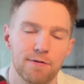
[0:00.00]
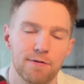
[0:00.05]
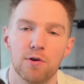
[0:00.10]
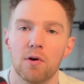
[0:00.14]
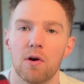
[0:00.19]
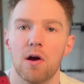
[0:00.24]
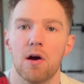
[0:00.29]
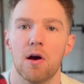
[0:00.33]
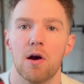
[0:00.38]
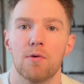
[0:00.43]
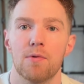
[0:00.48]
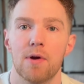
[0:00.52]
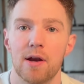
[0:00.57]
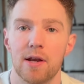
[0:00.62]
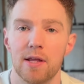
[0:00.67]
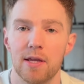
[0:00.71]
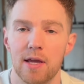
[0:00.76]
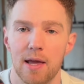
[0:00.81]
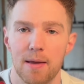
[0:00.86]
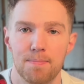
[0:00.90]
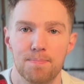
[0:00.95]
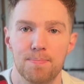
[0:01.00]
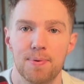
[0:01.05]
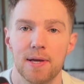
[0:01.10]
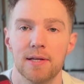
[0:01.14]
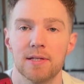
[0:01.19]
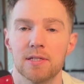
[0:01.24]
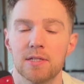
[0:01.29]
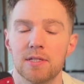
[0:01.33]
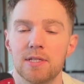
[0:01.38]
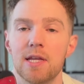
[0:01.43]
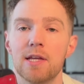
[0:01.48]
you're already a
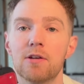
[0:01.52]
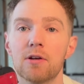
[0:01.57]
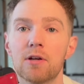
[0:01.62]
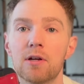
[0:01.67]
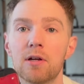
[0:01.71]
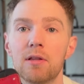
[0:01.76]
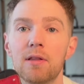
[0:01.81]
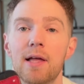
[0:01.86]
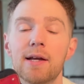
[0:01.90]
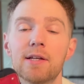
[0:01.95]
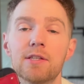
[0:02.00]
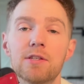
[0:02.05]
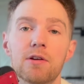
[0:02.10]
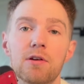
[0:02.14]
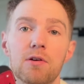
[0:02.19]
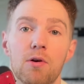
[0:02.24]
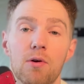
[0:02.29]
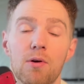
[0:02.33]
big sneaker collector,